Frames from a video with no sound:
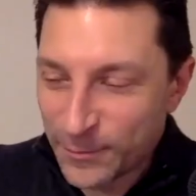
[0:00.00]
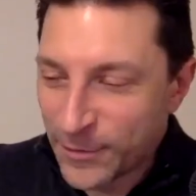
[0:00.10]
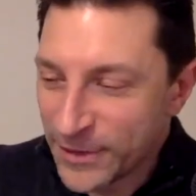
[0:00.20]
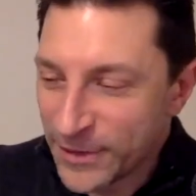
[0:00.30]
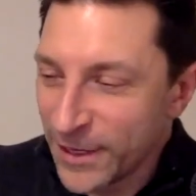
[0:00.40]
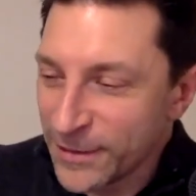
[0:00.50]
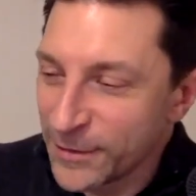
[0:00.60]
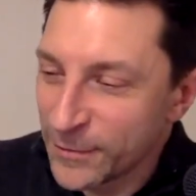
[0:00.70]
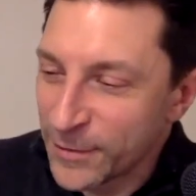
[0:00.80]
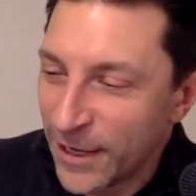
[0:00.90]
the
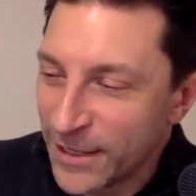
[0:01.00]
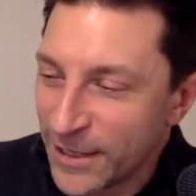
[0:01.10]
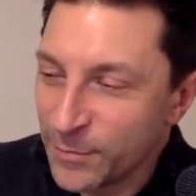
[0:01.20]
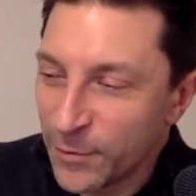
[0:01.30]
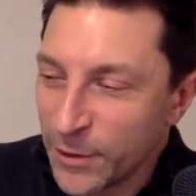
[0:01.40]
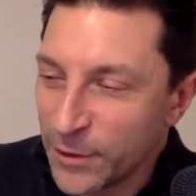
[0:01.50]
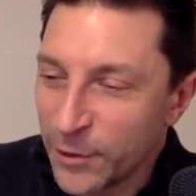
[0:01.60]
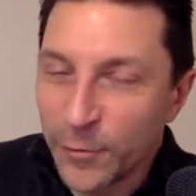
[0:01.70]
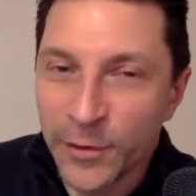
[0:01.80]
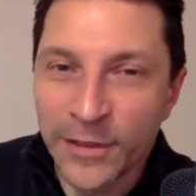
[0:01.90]
status of class, but we
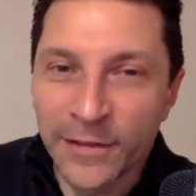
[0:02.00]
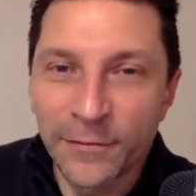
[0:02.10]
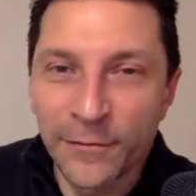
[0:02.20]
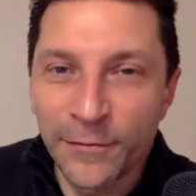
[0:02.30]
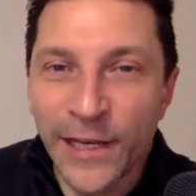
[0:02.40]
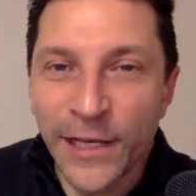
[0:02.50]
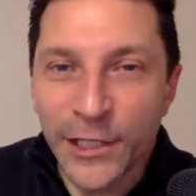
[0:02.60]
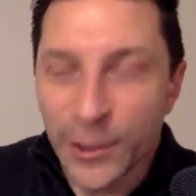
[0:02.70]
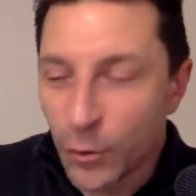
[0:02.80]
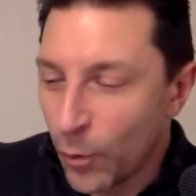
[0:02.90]
knew it wouldn't
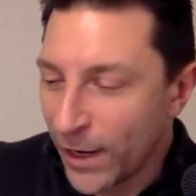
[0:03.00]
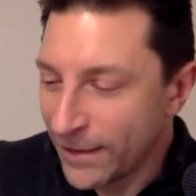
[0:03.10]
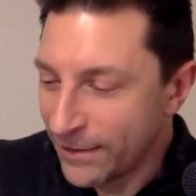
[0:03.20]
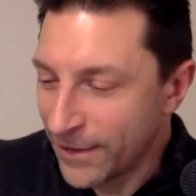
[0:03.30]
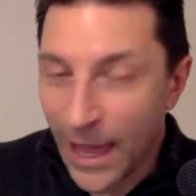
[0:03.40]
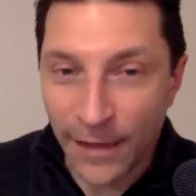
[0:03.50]
finish quite that.